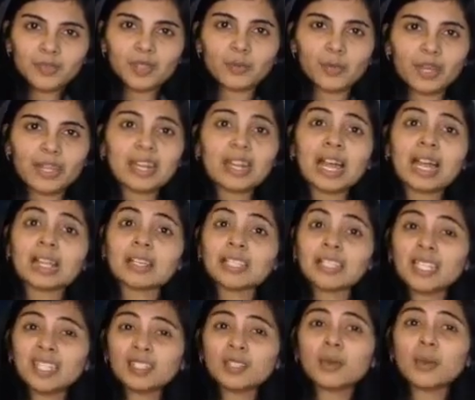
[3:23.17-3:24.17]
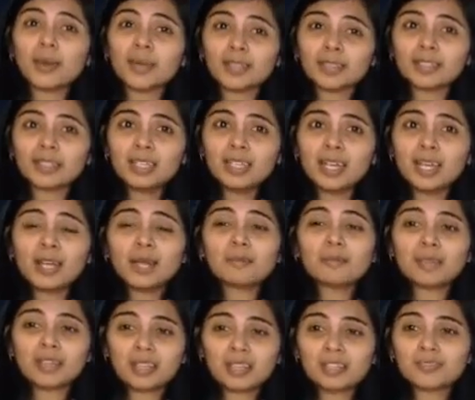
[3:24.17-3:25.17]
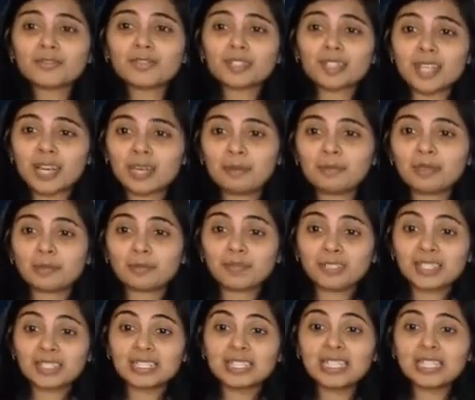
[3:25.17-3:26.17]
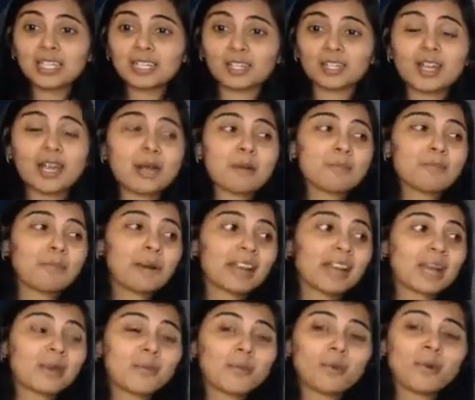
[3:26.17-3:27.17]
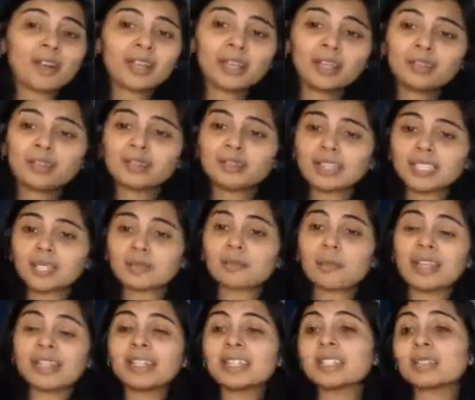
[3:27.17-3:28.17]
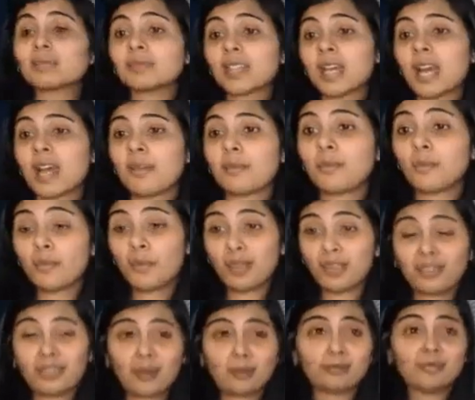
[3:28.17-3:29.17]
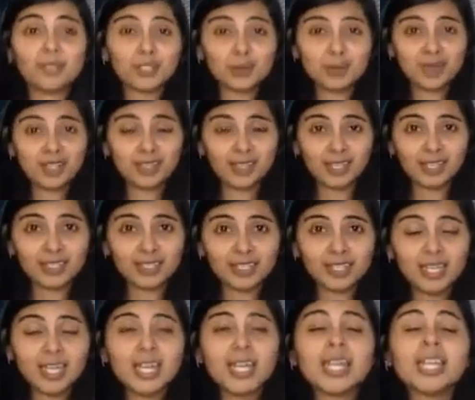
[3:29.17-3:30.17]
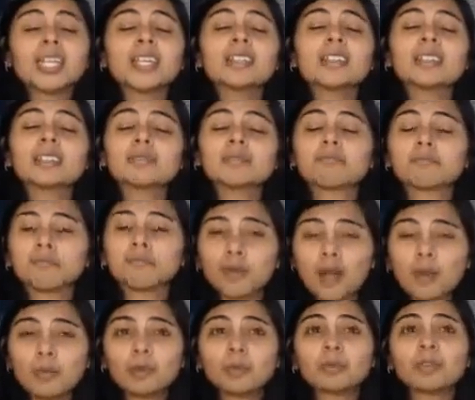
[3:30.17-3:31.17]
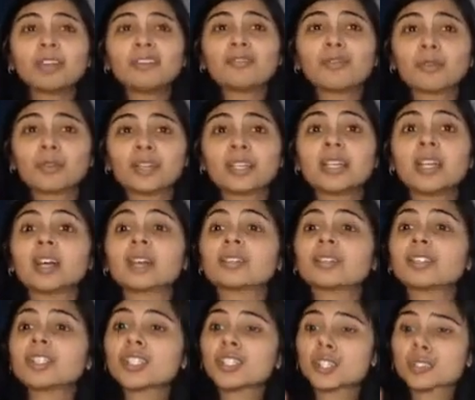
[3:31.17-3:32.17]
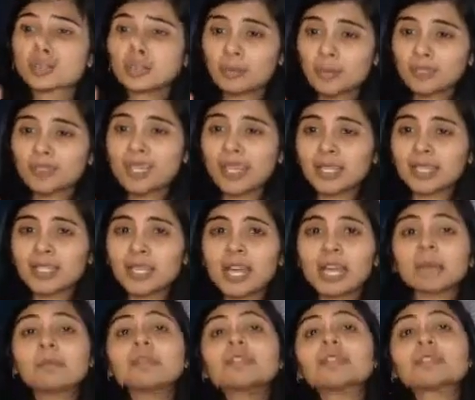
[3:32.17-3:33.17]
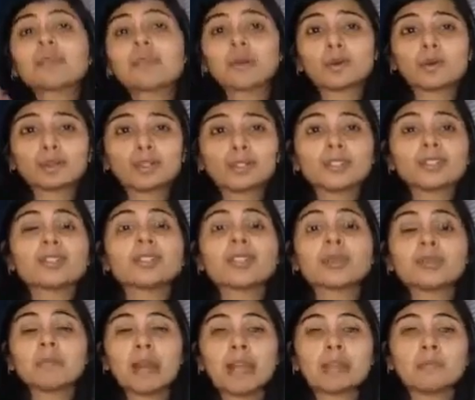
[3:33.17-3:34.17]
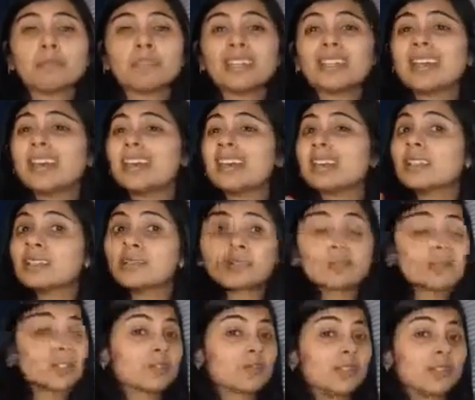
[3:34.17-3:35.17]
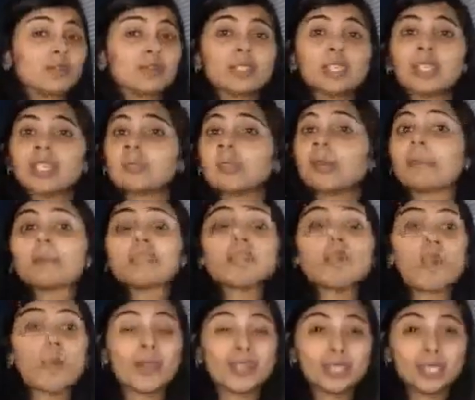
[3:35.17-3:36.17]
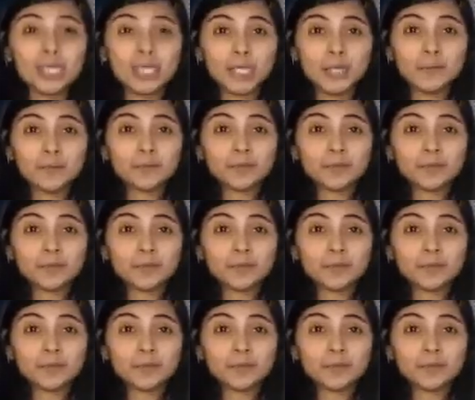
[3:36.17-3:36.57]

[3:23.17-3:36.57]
right? I did it quickly because for time purposes here, but I want you to spend some time with them doing this. Probably for younger children, about 10 times. For older, it might be 15, it might be 20.